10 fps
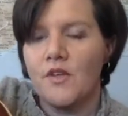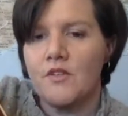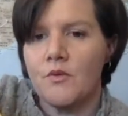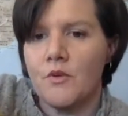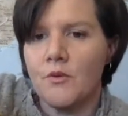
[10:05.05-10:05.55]

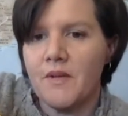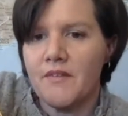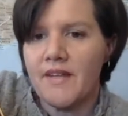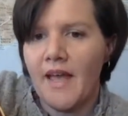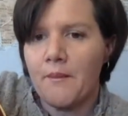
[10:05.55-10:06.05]
So we've got a bit of
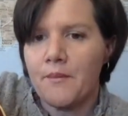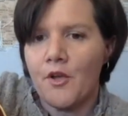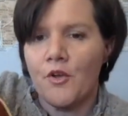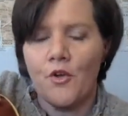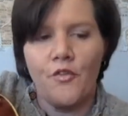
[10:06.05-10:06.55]
a gap
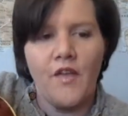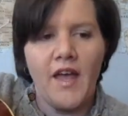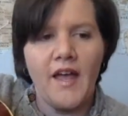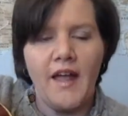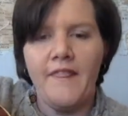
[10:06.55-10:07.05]
going on
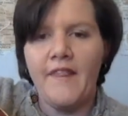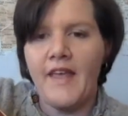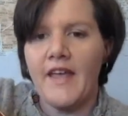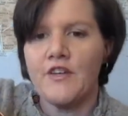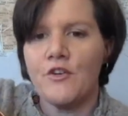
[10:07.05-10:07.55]
there, and
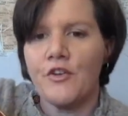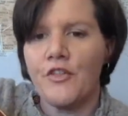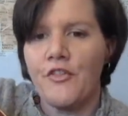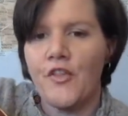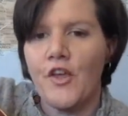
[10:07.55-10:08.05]
then
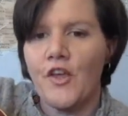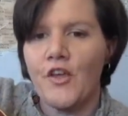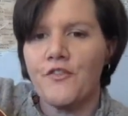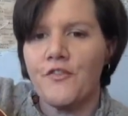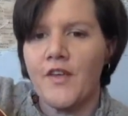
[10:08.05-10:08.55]
your
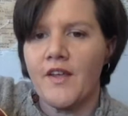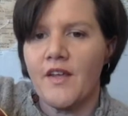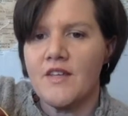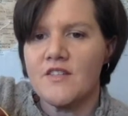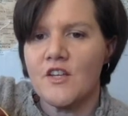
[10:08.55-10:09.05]
third finger
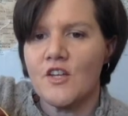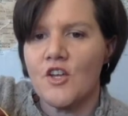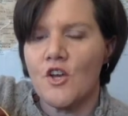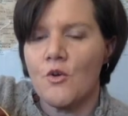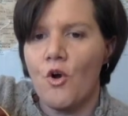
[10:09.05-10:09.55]
is going to
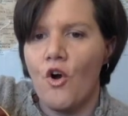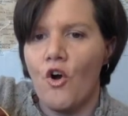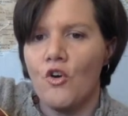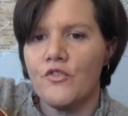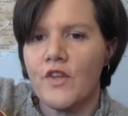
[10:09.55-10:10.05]
go
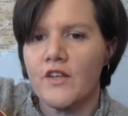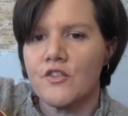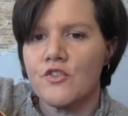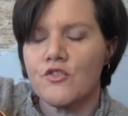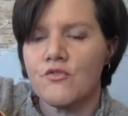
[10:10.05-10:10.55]
on that
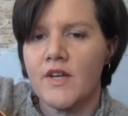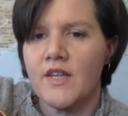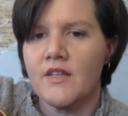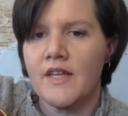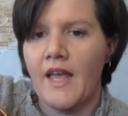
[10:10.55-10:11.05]
string
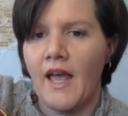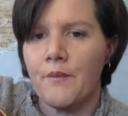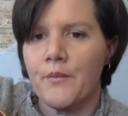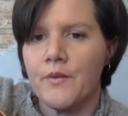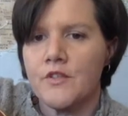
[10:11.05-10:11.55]
in the
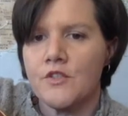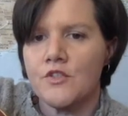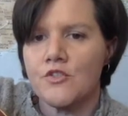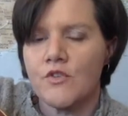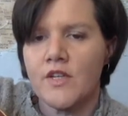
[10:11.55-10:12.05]
gap, which is
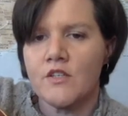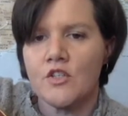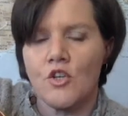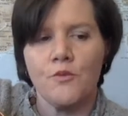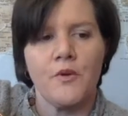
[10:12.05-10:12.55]
string
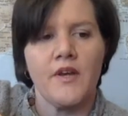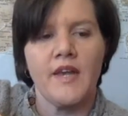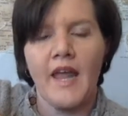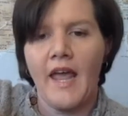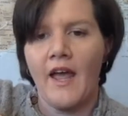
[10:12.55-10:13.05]
2, but
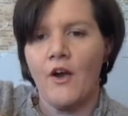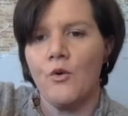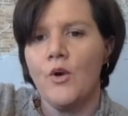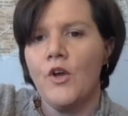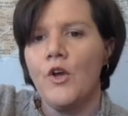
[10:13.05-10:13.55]

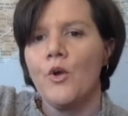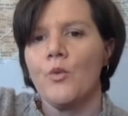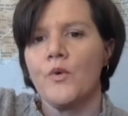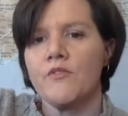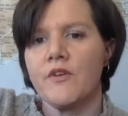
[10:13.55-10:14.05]
now
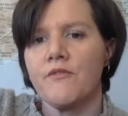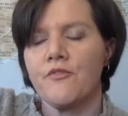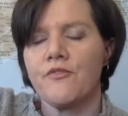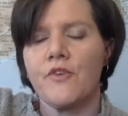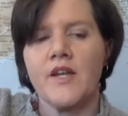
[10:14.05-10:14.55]
we're in
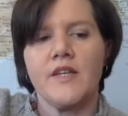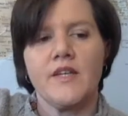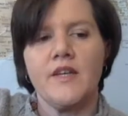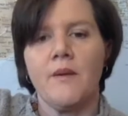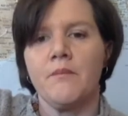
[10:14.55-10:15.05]
fret
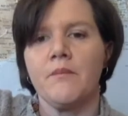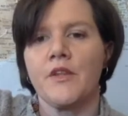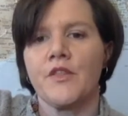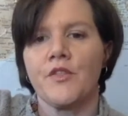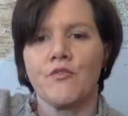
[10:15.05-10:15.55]
number
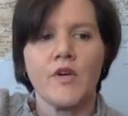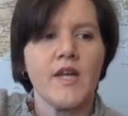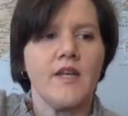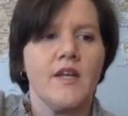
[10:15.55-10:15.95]
3.